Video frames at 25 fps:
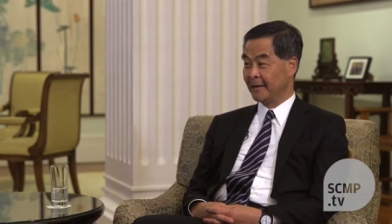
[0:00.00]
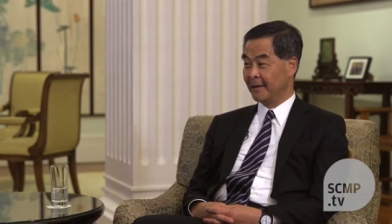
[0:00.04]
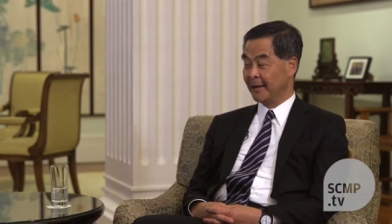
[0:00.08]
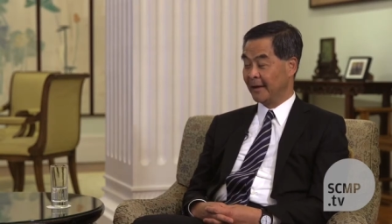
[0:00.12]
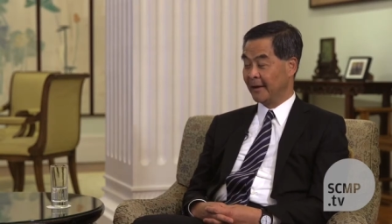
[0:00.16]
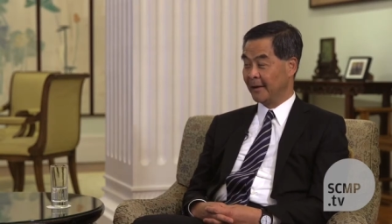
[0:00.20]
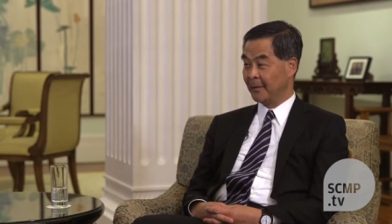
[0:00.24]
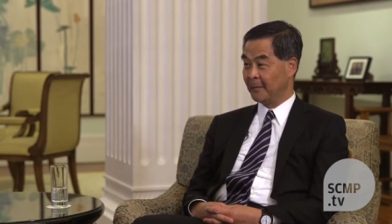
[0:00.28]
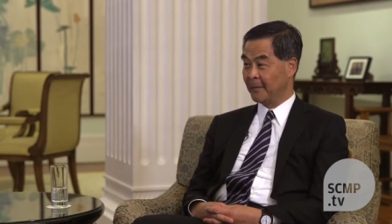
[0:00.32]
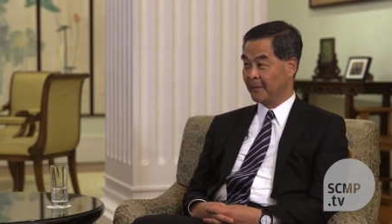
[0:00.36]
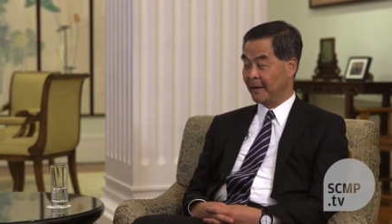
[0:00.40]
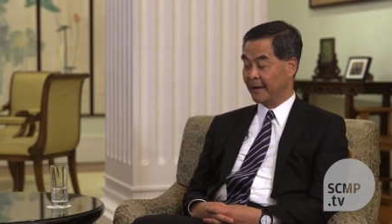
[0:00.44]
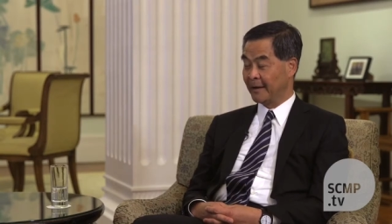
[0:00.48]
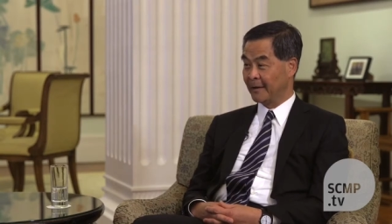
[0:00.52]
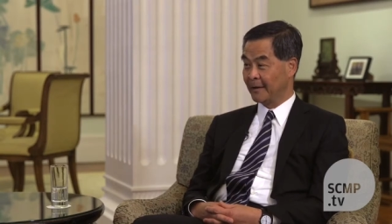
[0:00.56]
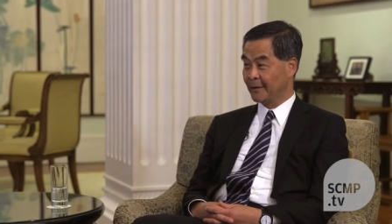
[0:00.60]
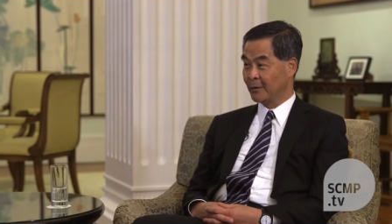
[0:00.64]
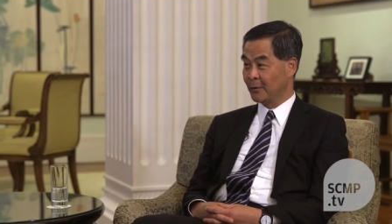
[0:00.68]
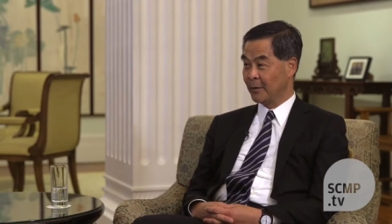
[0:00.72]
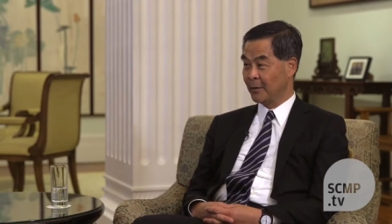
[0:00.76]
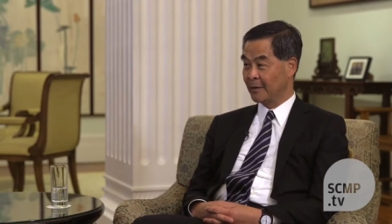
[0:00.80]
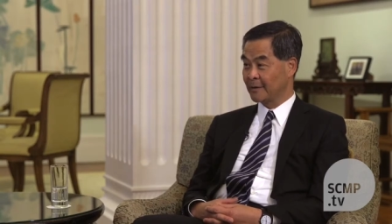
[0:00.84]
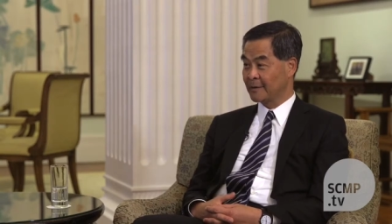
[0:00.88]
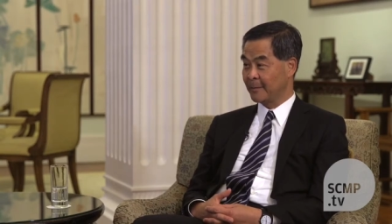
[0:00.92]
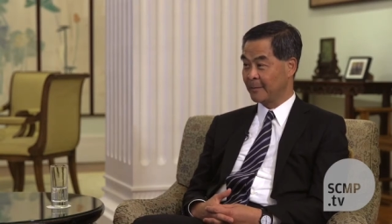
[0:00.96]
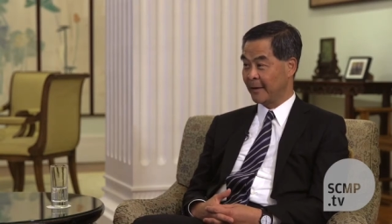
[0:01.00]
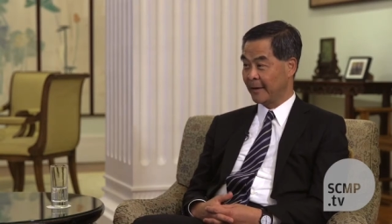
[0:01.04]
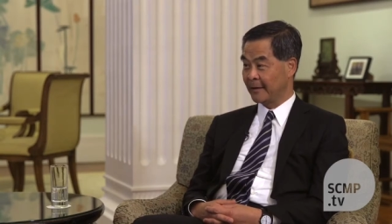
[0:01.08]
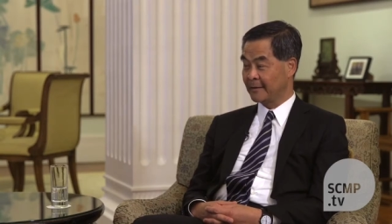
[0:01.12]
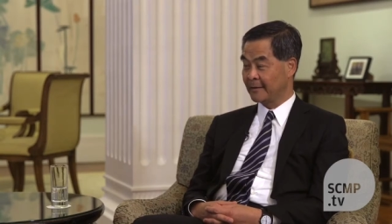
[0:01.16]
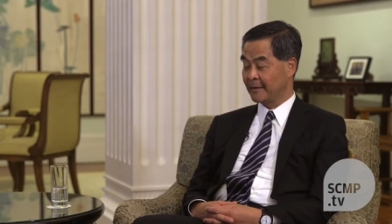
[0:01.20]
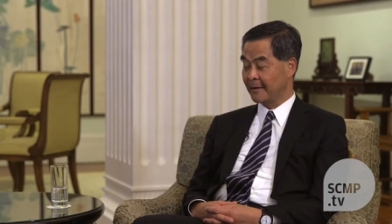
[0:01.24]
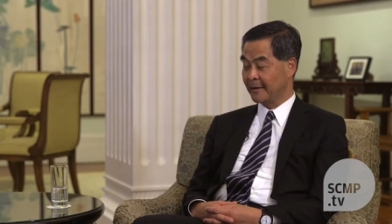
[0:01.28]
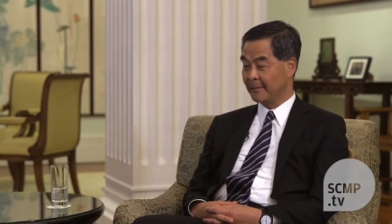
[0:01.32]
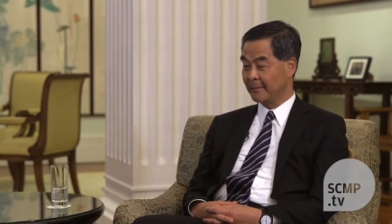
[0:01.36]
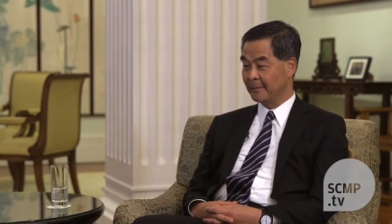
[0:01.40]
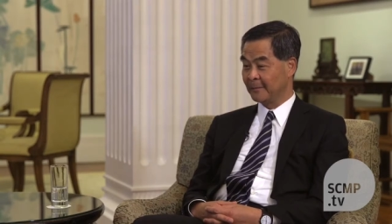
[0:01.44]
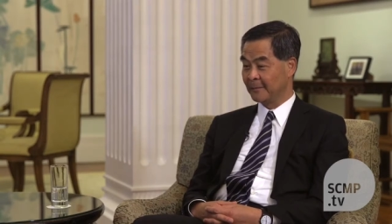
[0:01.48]
Um, and I don't
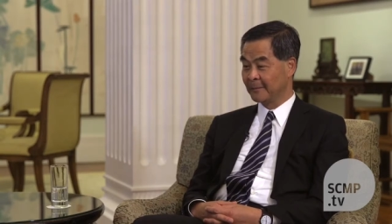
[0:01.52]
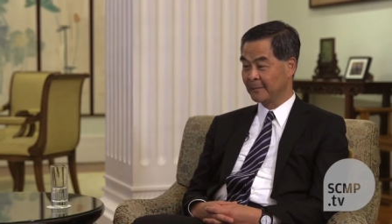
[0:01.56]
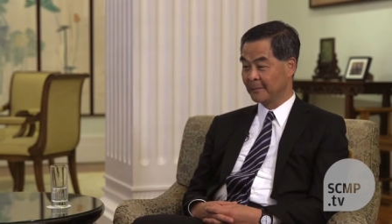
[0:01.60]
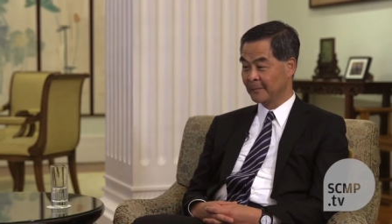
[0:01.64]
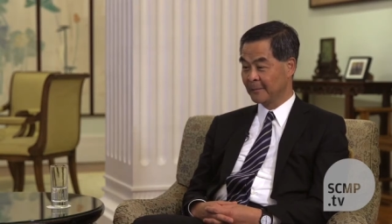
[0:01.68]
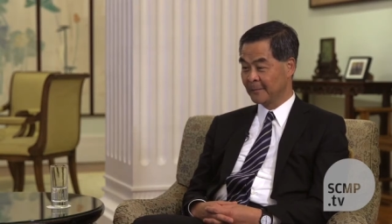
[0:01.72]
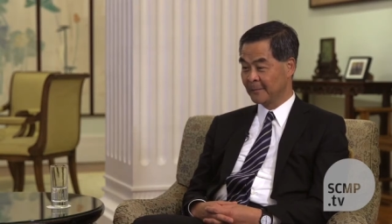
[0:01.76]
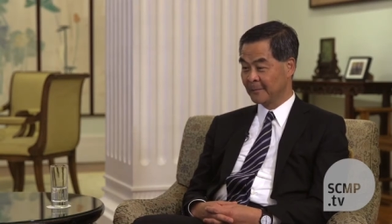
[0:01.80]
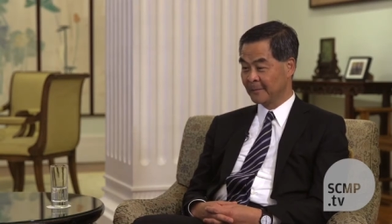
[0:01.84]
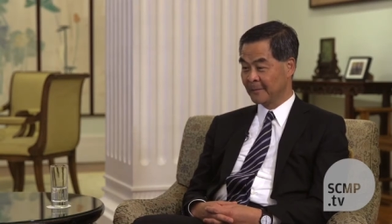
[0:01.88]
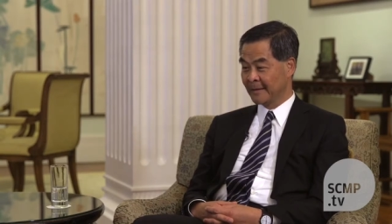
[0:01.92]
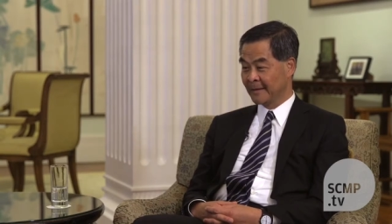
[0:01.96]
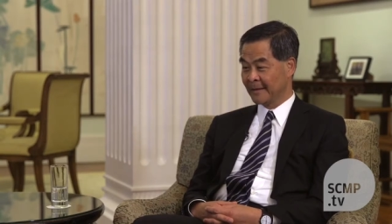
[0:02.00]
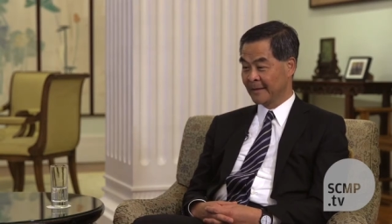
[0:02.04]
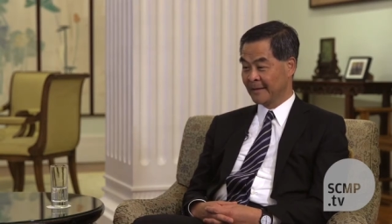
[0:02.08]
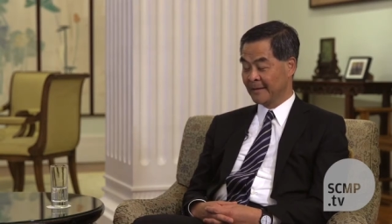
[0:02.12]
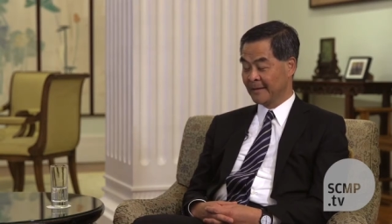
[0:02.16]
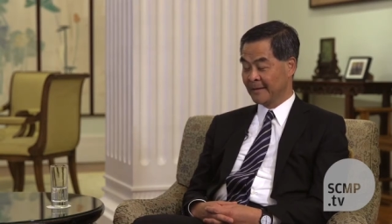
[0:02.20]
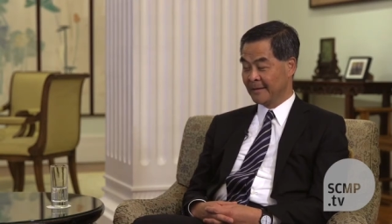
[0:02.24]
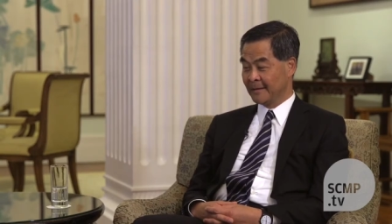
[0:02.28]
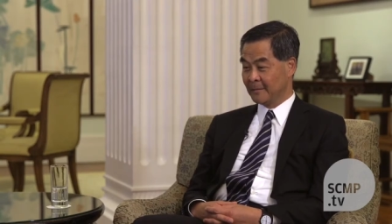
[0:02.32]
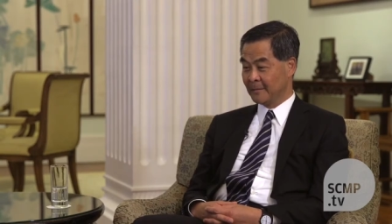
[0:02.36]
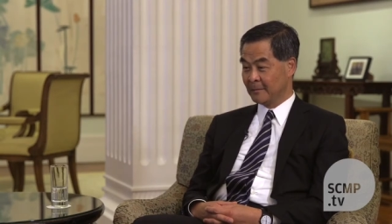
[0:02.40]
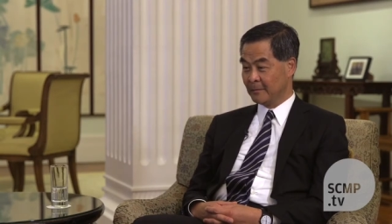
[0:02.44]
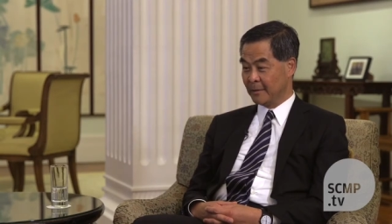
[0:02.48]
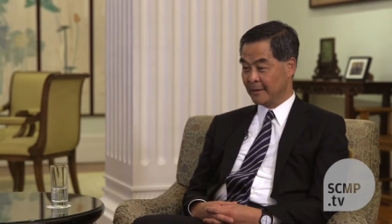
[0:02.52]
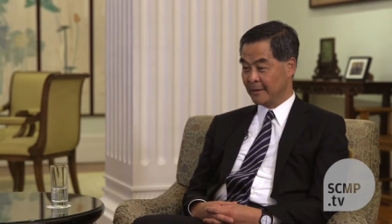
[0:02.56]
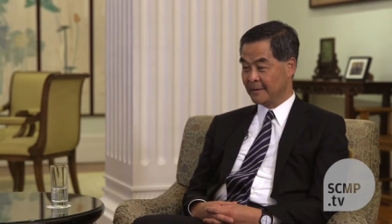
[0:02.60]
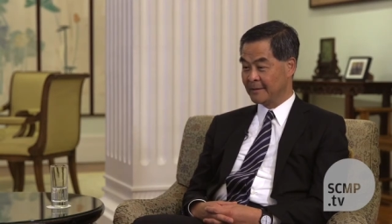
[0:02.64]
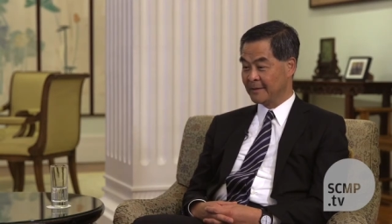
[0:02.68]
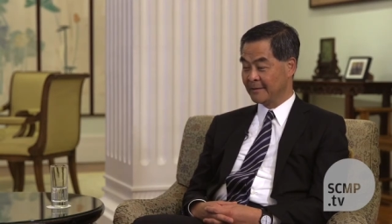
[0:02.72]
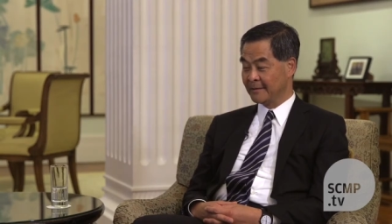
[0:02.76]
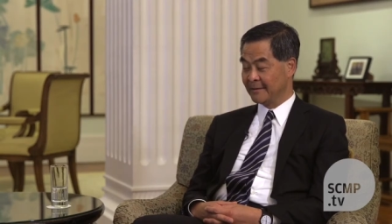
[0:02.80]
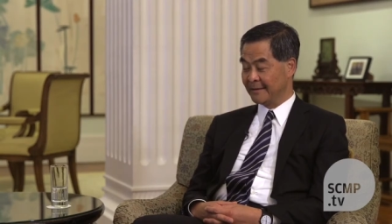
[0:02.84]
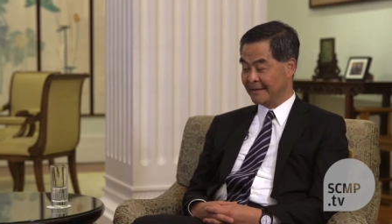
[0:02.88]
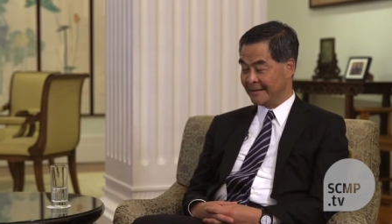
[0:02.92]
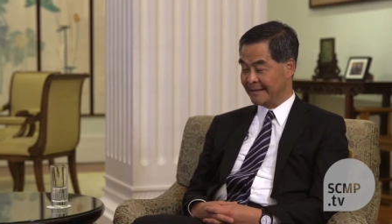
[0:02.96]
expect um, political